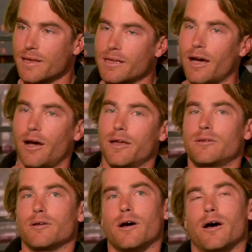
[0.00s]
Yeah,
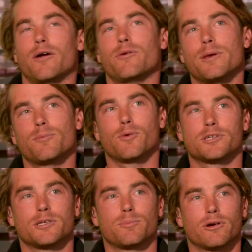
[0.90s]
I remember
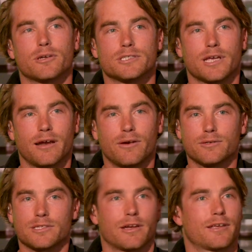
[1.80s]
watching Blockers and I
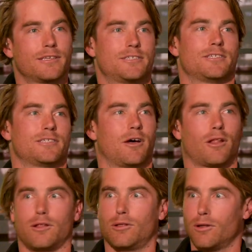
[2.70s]
was like, this is
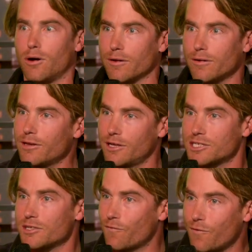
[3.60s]
a lot of, you know, it's just